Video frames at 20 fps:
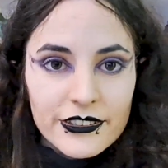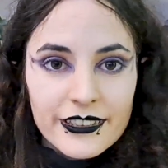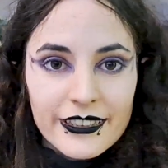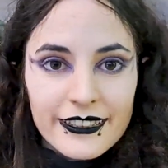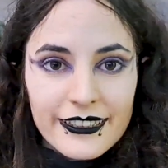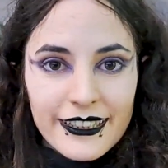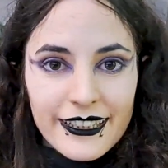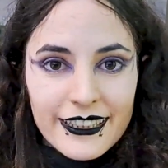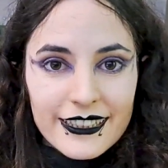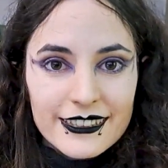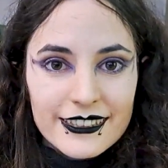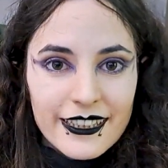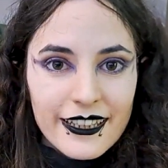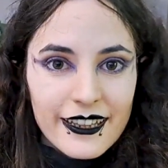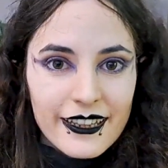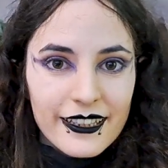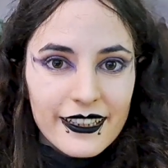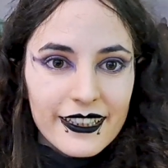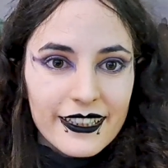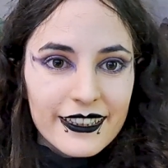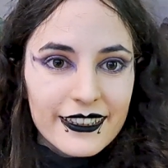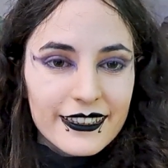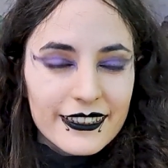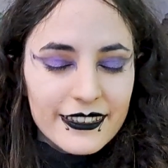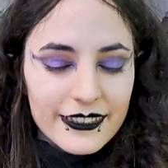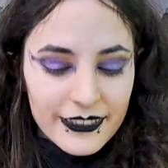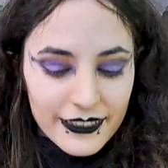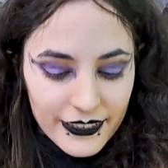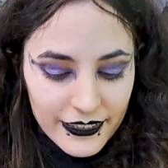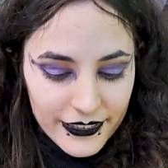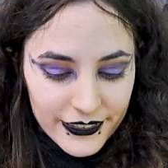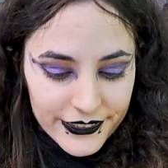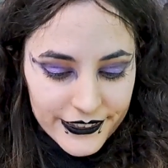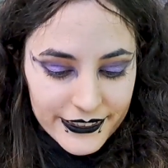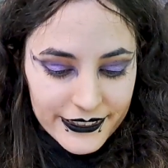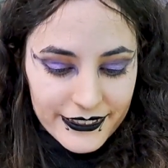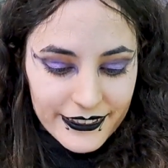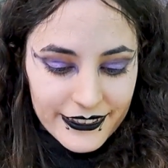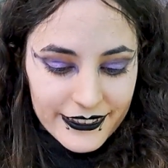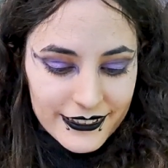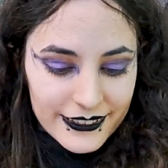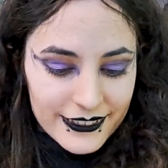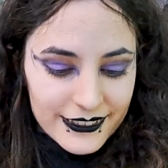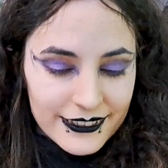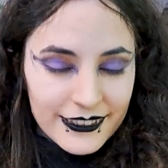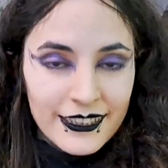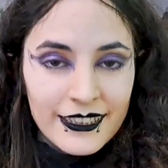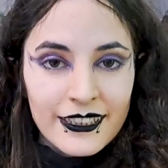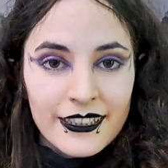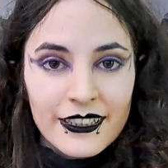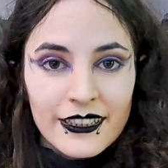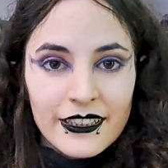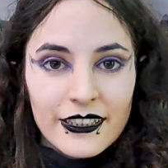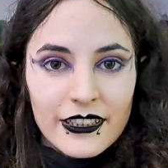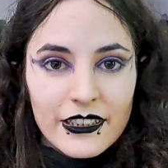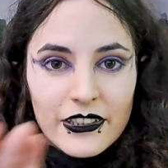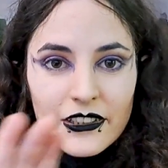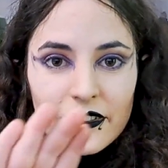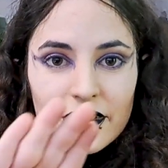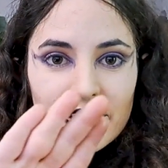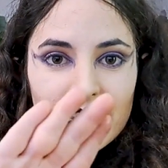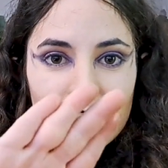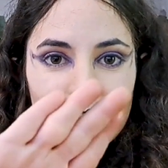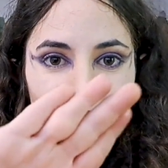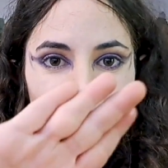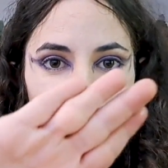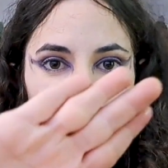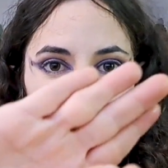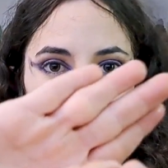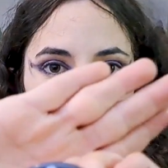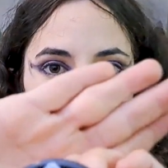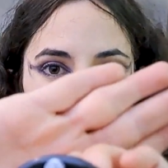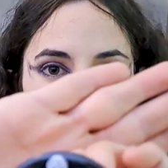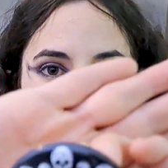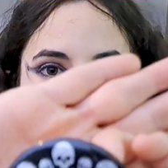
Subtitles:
the next thing is this cute skull